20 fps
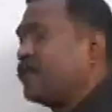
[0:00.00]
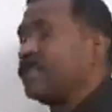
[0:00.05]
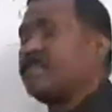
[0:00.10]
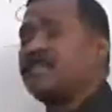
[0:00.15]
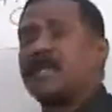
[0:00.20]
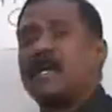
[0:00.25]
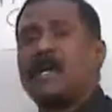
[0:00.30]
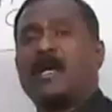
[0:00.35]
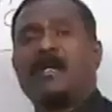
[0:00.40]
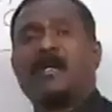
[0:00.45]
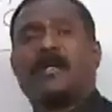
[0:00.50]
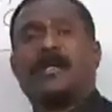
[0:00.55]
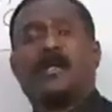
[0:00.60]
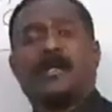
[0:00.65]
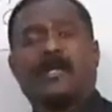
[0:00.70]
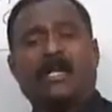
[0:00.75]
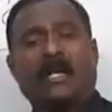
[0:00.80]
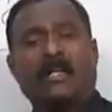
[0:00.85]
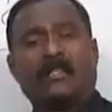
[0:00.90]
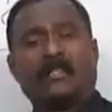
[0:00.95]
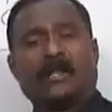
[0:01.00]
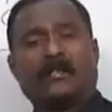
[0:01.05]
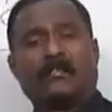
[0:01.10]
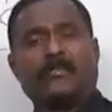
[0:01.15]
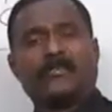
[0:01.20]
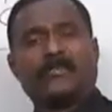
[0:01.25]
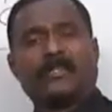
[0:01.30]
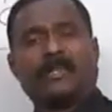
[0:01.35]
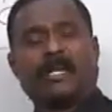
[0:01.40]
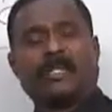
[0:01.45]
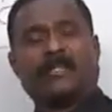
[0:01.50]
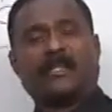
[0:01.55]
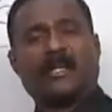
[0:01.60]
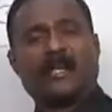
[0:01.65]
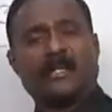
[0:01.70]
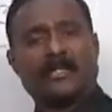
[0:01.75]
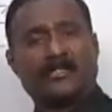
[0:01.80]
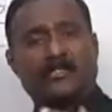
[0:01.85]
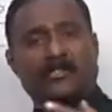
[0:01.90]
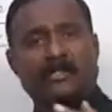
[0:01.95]
NCR? Let us suppose there are
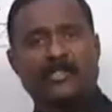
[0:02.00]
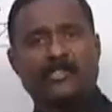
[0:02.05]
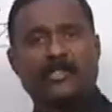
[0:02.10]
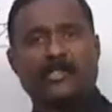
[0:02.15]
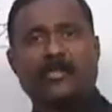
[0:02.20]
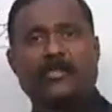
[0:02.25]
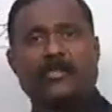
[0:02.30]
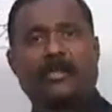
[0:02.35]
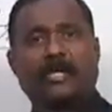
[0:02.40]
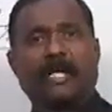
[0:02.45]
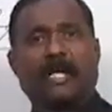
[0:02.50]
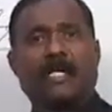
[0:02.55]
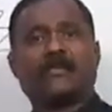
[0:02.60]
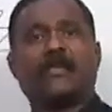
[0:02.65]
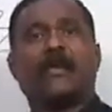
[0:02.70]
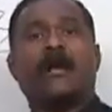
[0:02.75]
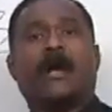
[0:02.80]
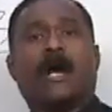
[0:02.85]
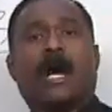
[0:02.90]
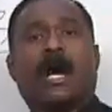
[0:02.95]
30 students in your class,